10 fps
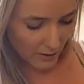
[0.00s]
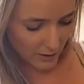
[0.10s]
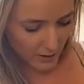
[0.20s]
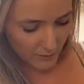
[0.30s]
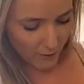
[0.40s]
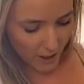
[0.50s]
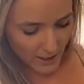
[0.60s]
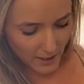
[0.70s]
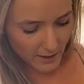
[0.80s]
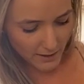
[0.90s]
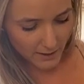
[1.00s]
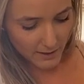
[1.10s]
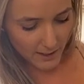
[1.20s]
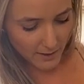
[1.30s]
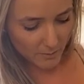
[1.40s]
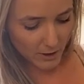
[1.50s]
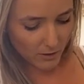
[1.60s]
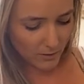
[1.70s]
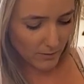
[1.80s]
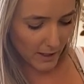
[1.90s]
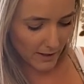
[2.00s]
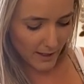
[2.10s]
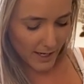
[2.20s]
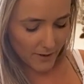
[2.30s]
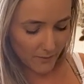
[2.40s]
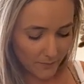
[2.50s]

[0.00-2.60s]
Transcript: just divide it down the middle like that.